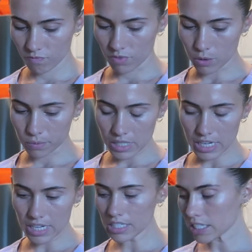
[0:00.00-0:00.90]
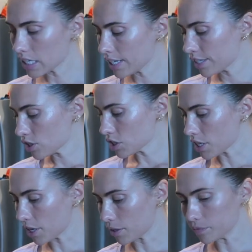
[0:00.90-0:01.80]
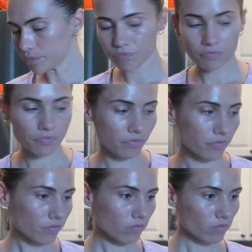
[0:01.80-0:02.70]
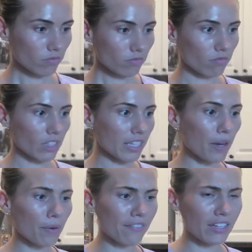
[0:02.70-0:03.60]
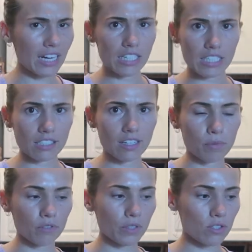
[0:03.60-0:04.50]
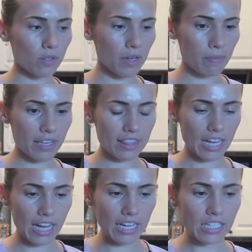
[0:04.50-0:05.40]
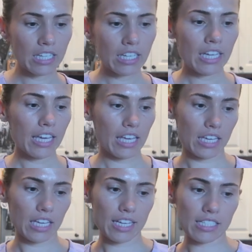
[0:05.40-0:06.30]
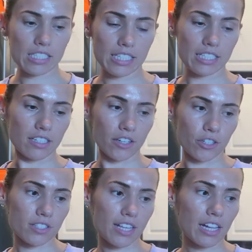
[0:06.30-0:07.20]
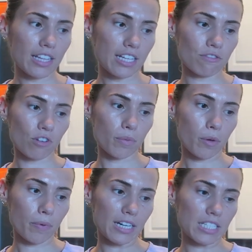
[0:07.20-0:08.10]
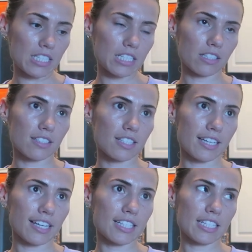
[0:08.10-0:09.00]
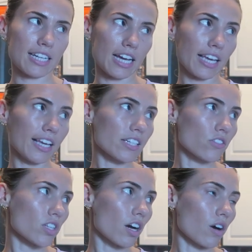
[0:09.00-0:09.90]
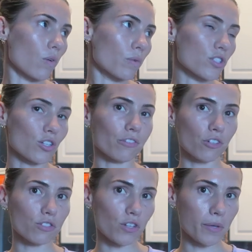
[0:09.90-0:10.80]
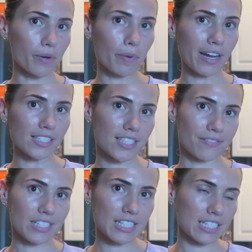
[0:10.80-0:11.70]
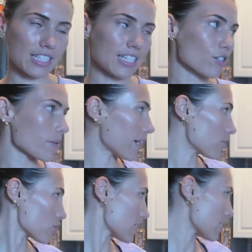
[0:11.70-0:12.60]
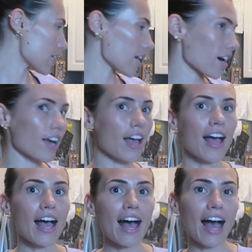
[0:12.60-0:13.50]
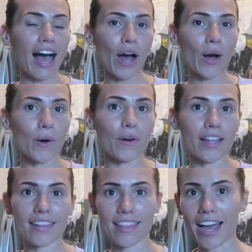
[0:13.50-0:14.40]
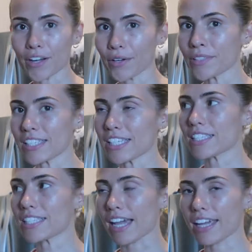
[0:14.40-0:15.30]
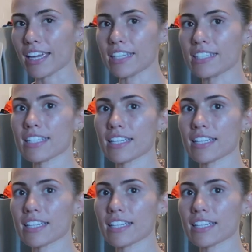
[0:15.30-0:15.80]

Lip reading: filmed it. So yeah, we haven't had it in a couple of weeks. So I'm gonna make that and eat dinner. Seth has volleyball practice until 6 tonight. So it's our first volleyball practice of the season. So I'm anxious to hear how that goes. It's his second